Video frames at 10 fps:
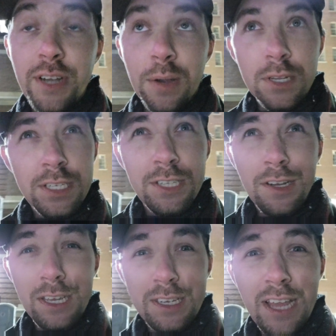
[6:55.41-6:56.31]
Now when you
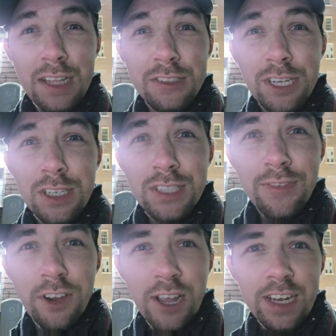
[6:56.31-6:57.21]
start getting downstairs,
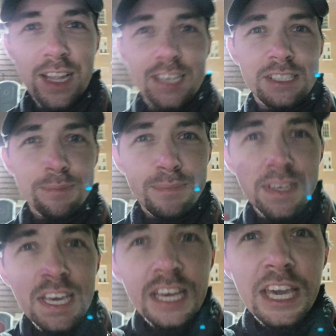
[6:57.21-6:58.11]
they've created like
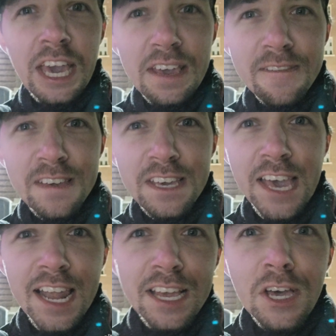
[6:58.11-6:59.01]
some cavey,
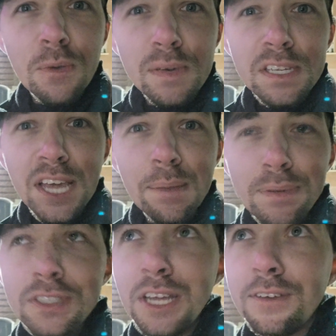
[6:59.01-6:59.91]
catacomby type
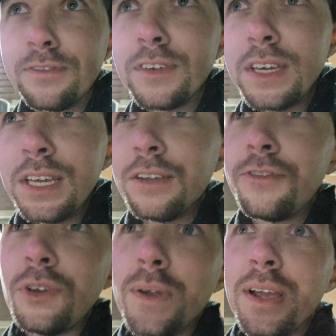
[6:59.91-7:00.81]
of stuff in
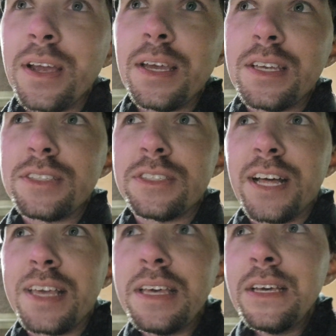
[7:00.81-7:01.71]
a few areas, and
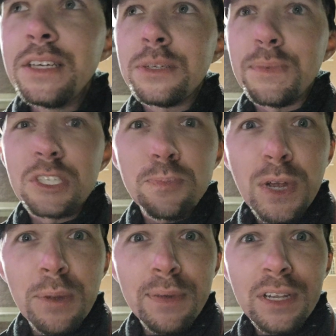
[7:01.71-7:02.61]
like some
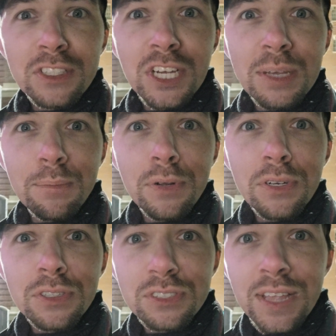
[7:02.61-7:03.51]
experimental
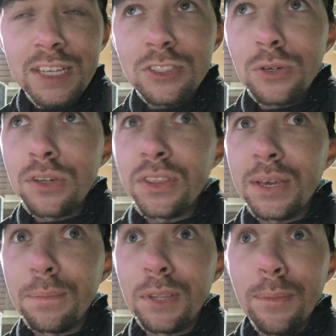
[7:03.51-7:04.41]
chambers and that sort of
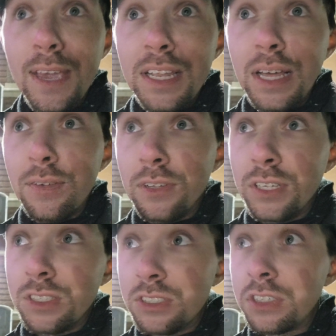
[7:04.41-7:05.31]
thing. But the main level
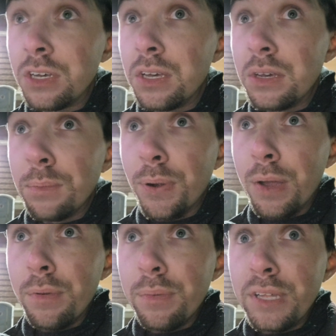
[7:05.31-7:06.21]
is
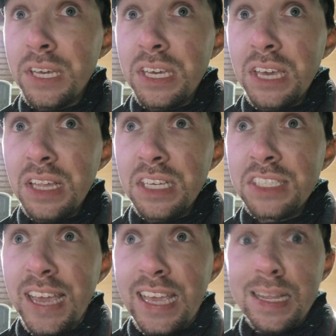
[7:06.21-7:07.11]
probably at
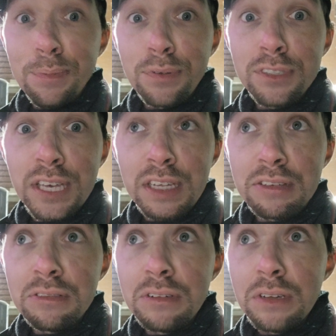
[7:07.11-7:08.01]
least 80%,
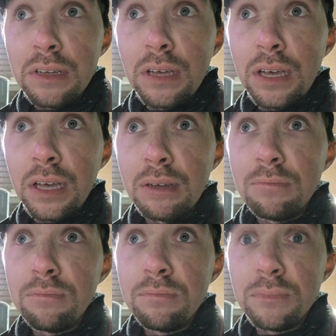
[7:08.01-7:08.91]

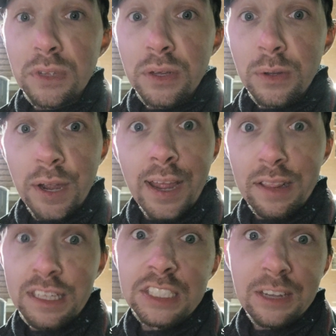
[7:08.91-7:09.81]
or
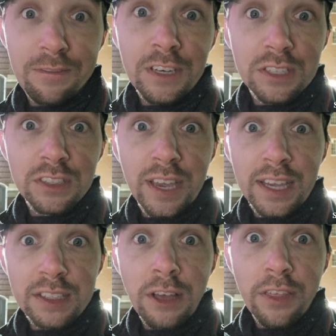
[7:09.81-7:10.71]
at least it feels
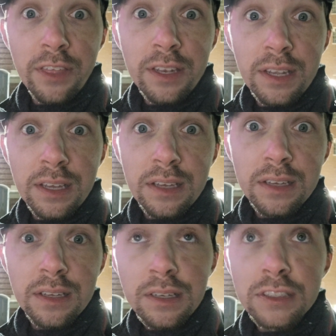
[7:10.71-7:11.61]
like it's authentic
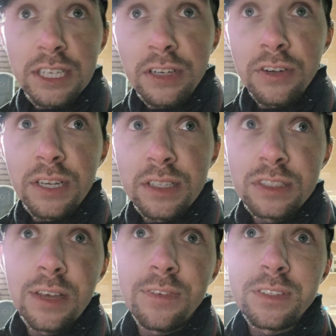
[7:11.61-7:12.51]
scenery and
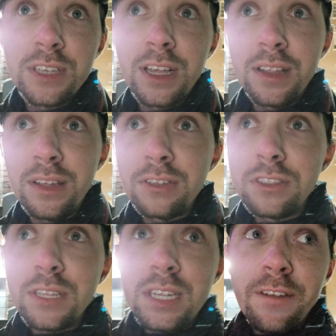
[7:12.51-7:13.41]
stuff inside of there.
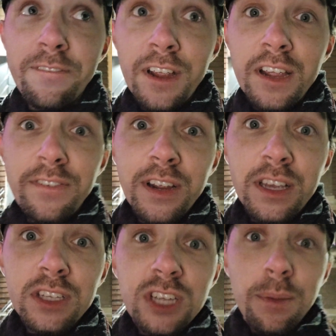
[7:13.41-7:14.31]
So they did a very,
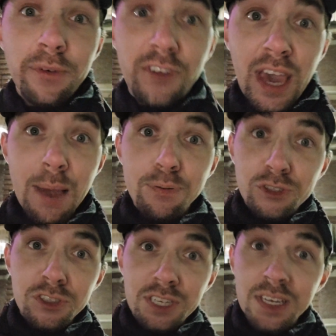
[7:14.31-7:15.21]
very good job of
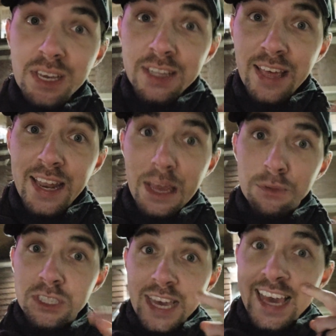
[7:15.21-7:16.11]
capturing that
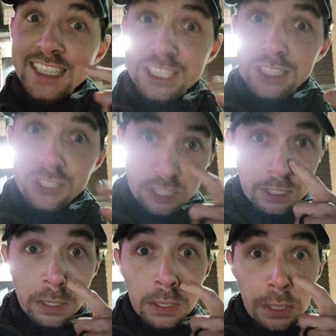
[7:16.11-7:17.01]

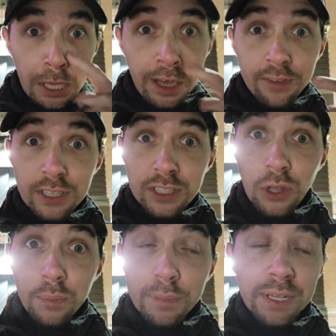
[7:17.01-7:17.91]
essence of this
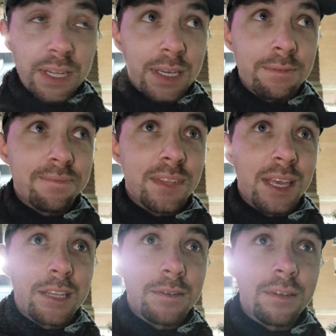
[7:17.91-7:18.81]
old building
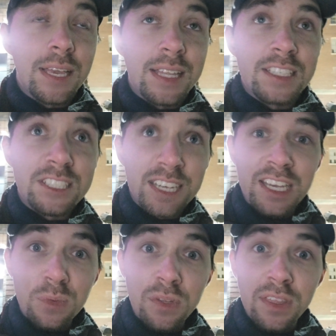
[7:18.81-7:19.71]
and
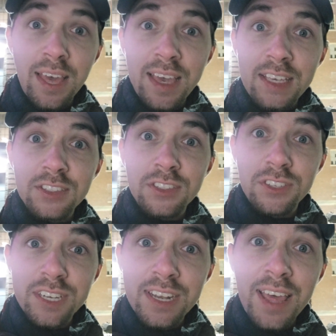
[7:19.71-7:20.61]
sticking with that
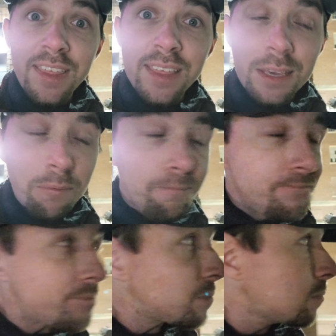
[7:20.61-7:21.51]
history and that theme.
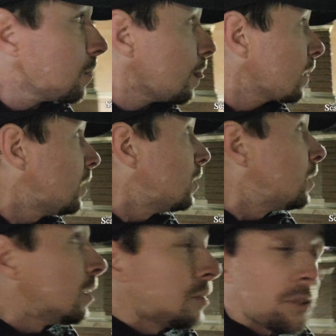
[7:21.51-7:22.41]

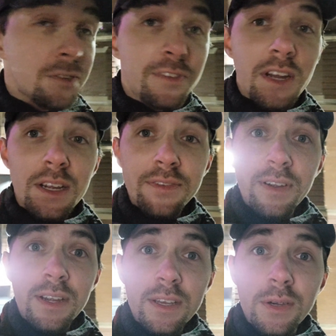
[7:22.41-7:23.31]
So very,
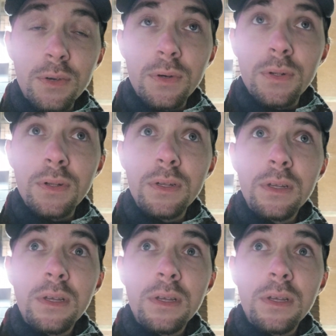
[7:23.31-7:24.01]
very cool.